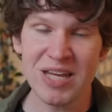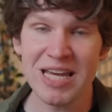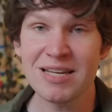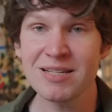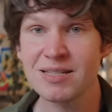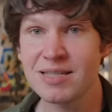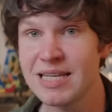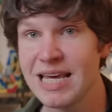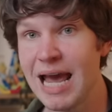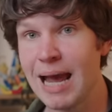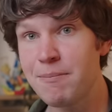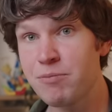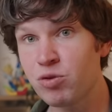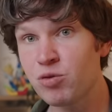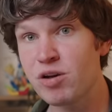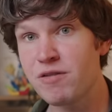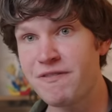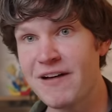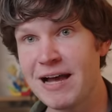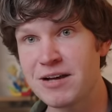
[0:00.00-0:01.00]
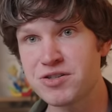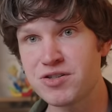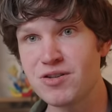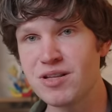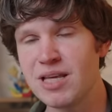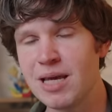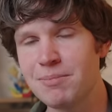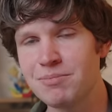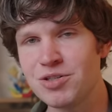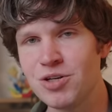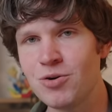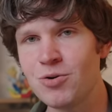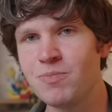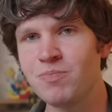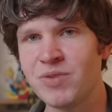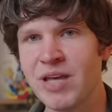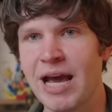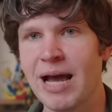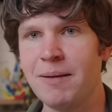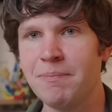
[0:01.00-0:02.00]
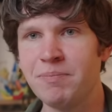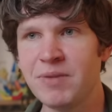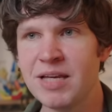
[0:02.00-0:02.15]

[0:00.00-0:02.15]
Is the M3 faster than the M2? Yeah.